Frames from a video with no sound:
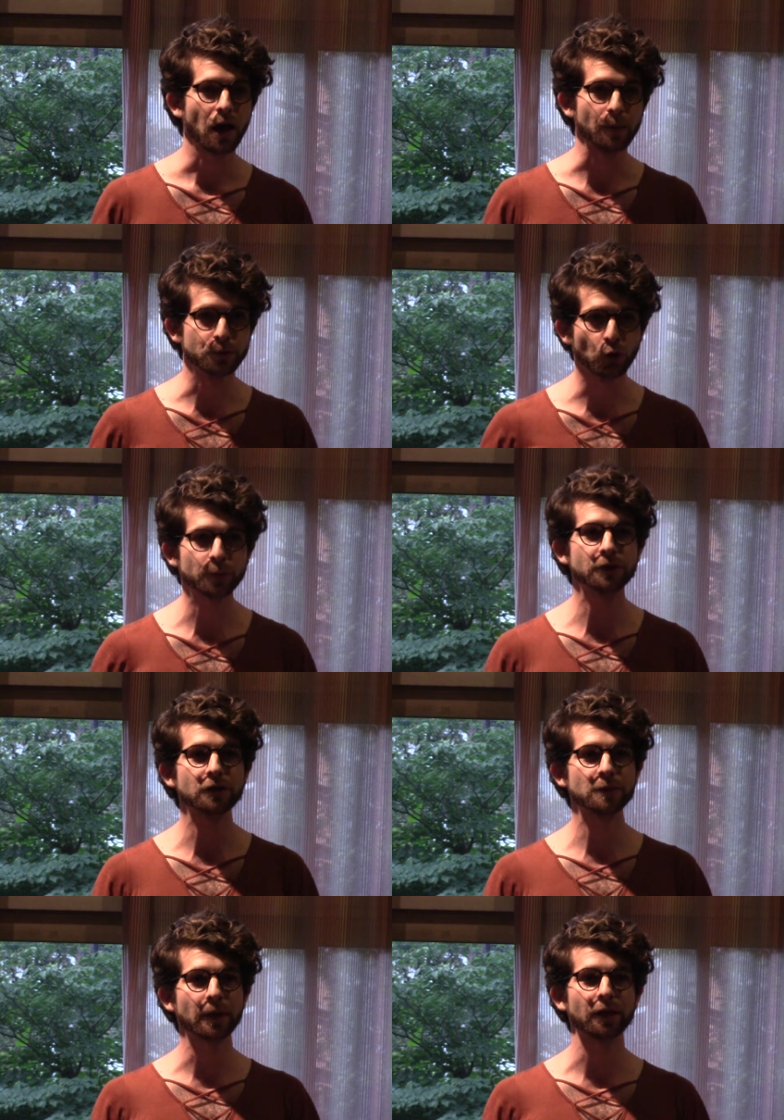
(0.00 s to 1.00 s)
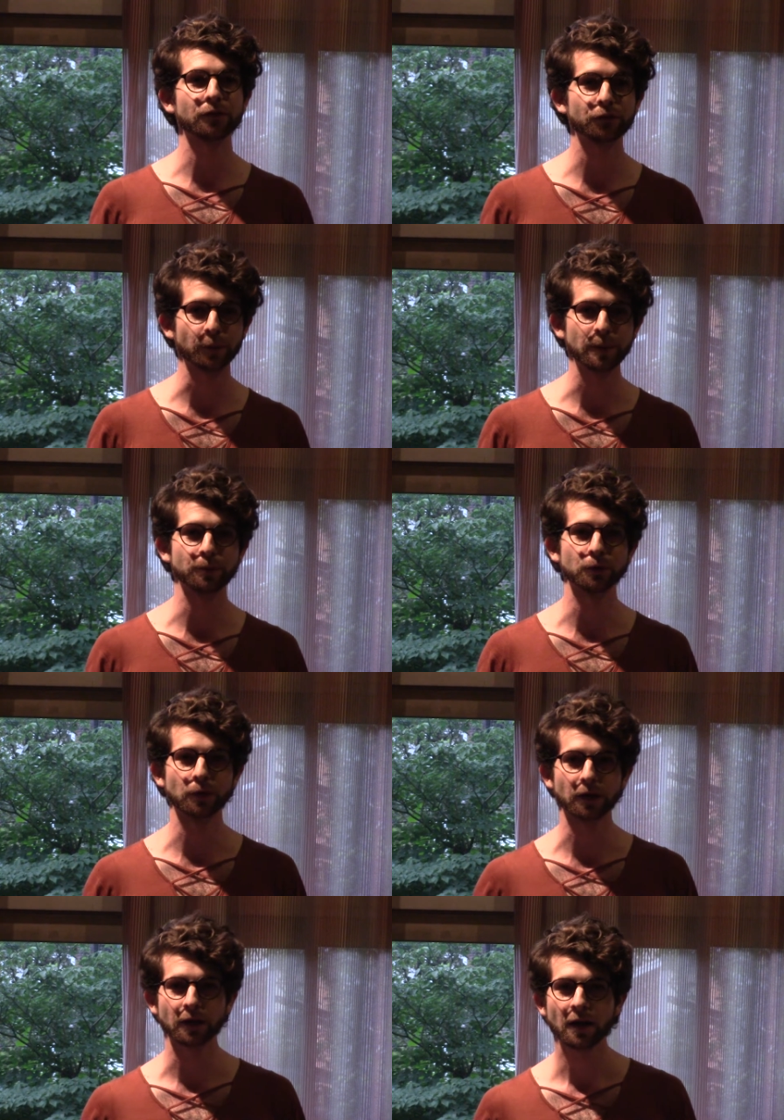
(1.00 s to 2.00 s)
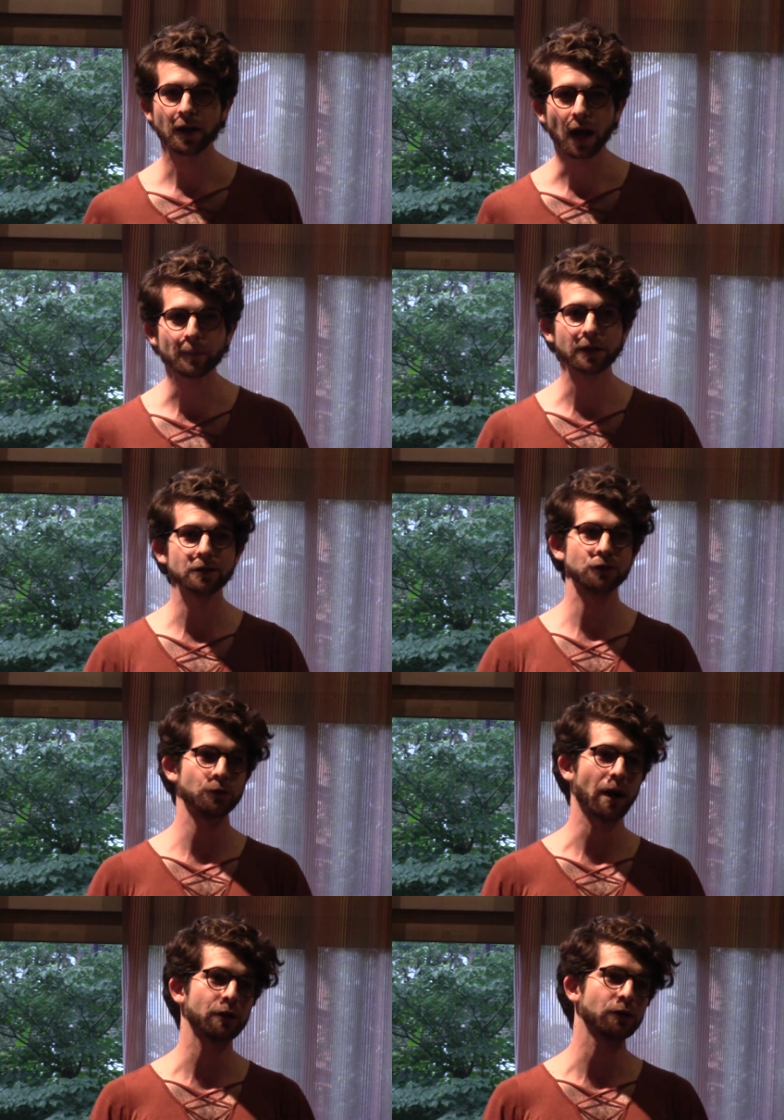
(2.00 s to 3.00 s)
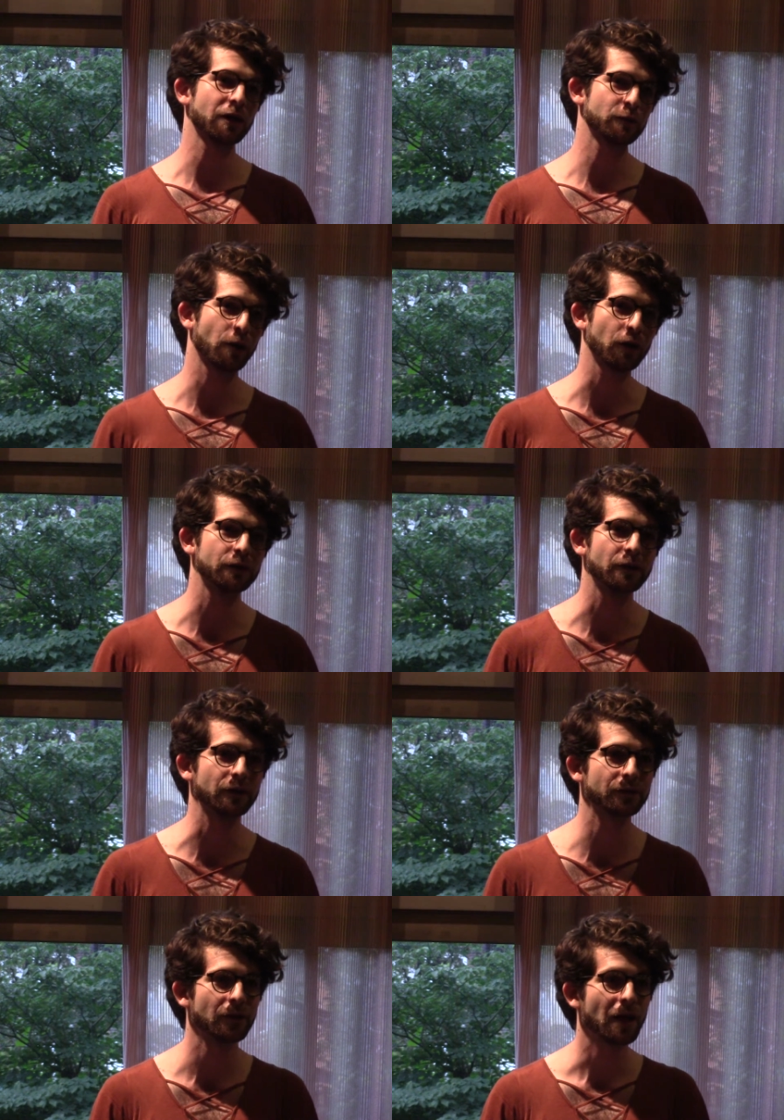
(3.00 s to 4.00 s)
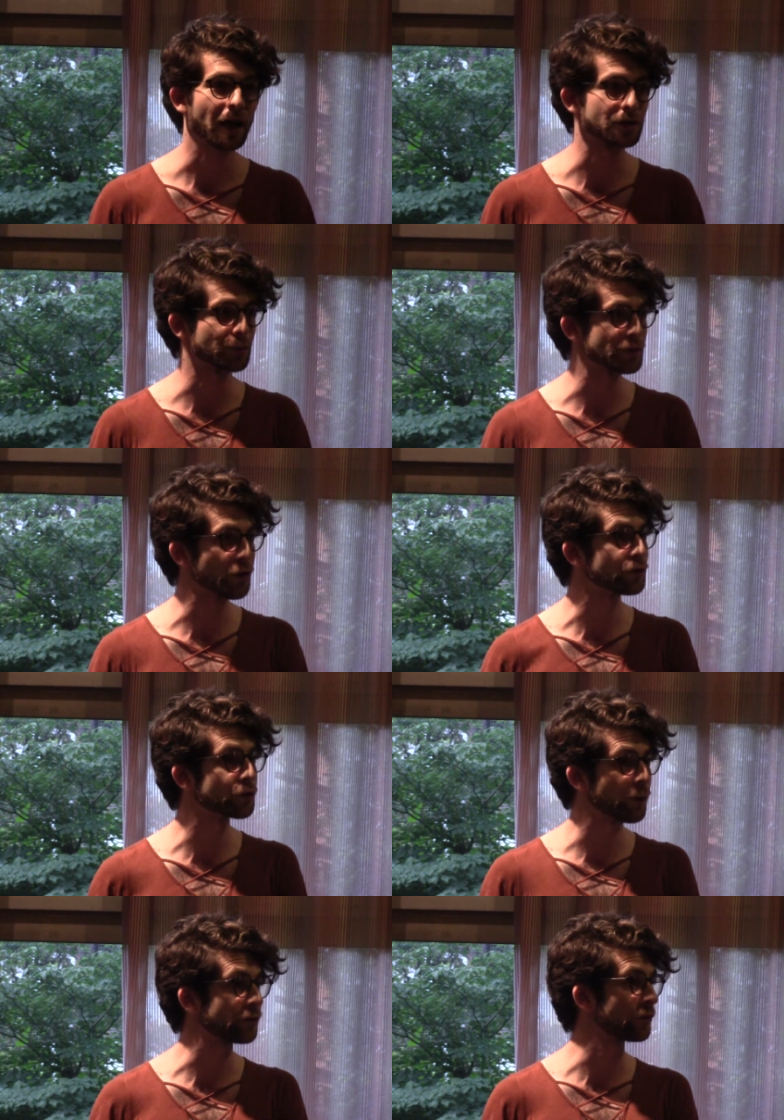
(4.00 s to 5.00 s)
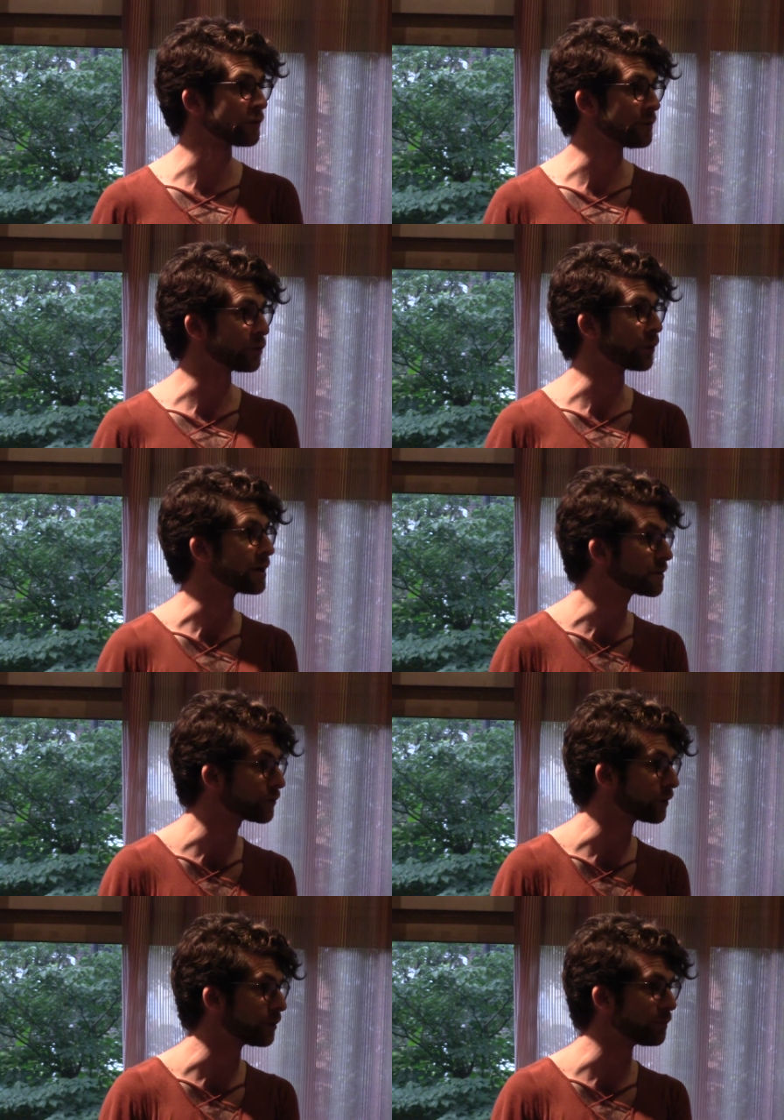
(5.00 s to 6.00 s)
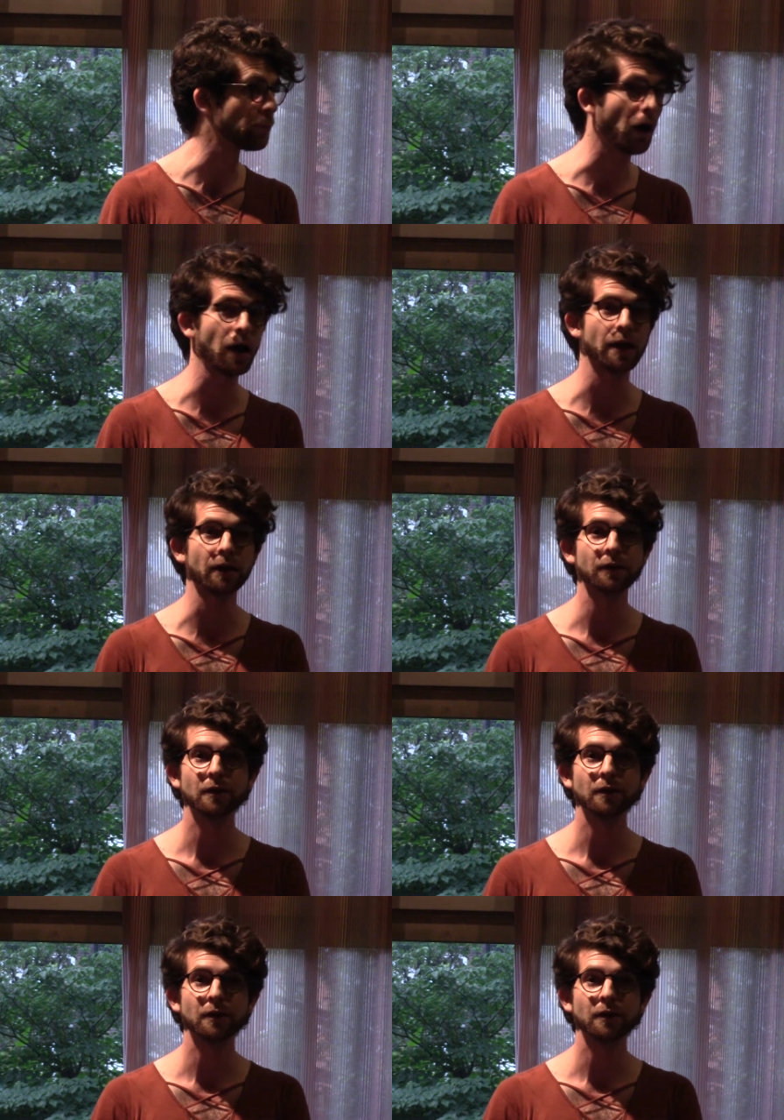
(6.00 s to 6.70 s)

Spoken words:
absorption space for people who are coming into radical left politics as a result of questions being raised for them by